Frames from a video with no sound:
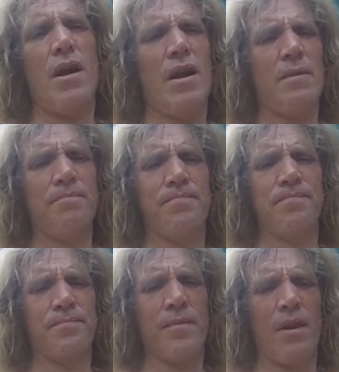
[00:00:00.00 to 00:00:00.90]
um,
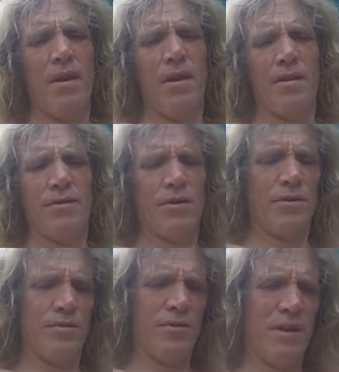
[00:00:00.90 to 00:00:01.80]

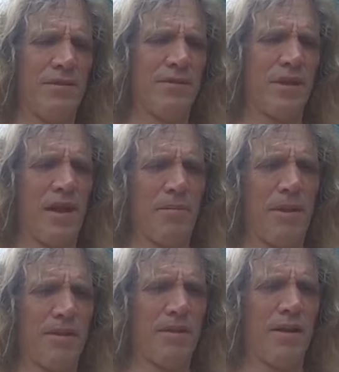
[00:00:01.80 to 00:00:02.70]
so so he leaves a
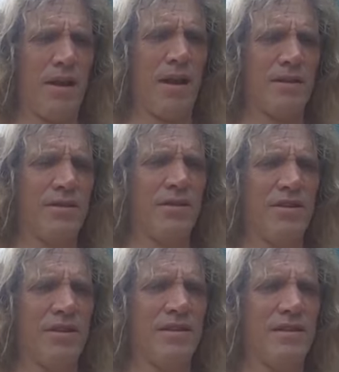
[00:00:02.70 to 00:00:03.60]
comment. I still
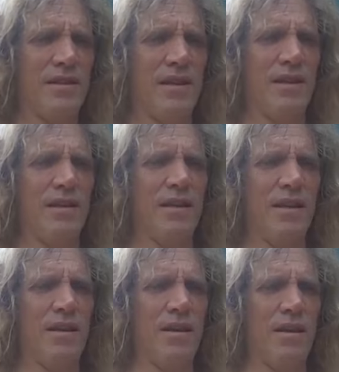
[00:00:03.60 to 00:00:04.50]
concede
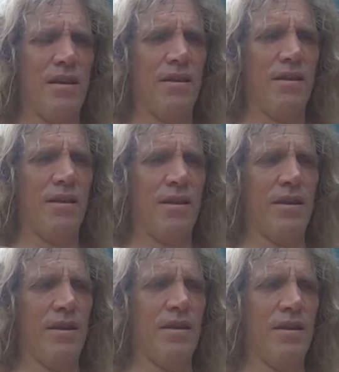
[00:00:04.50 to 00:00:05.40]

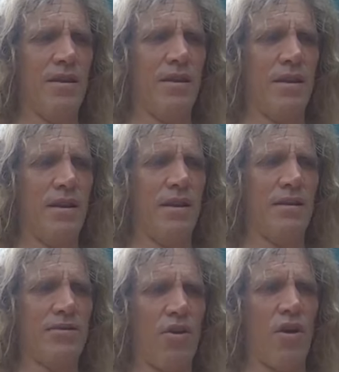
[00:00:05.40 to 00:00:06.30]
the
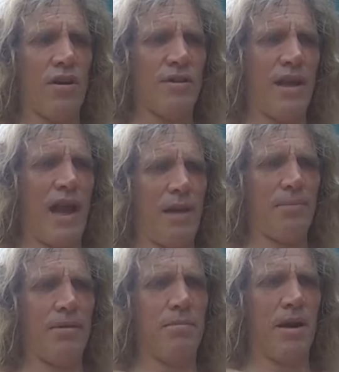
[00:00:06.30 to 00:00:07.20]
is ought gap.
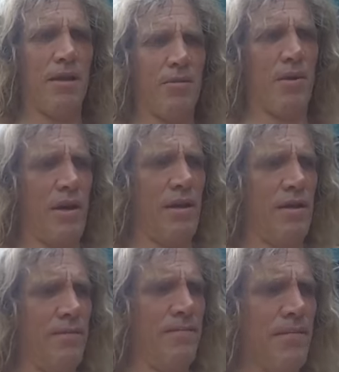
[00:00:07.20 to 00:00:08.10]
By the way,
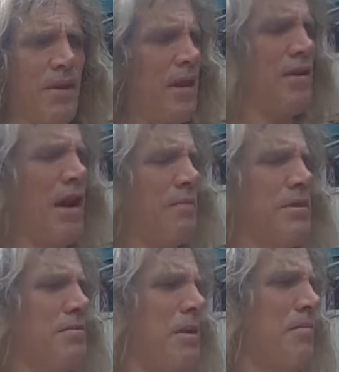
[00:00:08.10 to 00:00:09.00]
and I'm
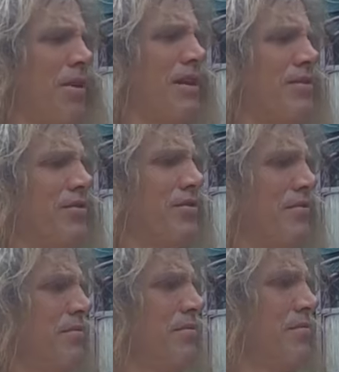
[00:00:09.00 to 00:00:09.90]
just my brain just
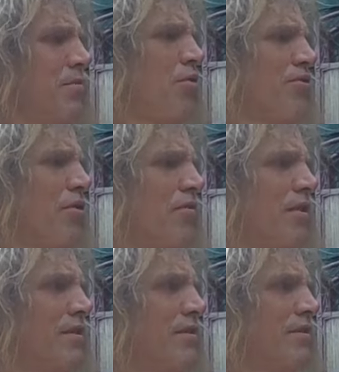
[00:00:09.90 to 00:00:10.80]
rolls over
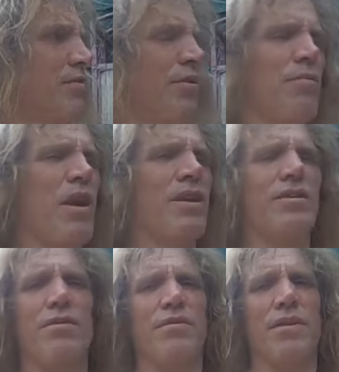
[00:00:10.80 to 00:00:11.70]
and it says, well, then why are you
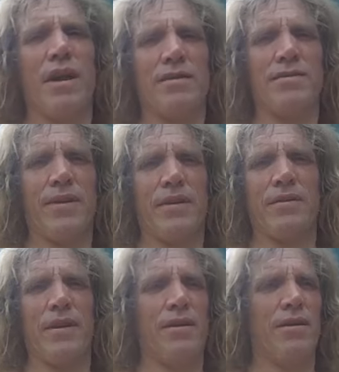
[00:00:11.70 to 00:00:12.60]
doing philosophy on
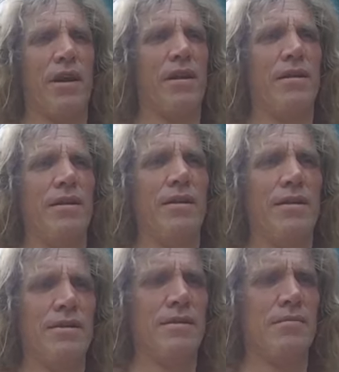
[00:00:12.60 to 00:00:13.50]
the internet?
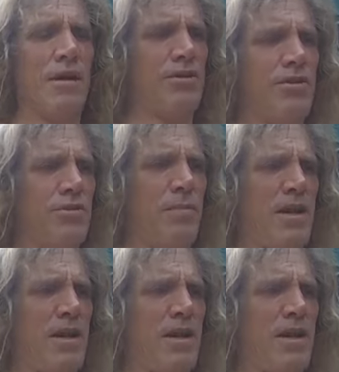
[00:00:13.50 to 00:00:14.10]
Why don't you just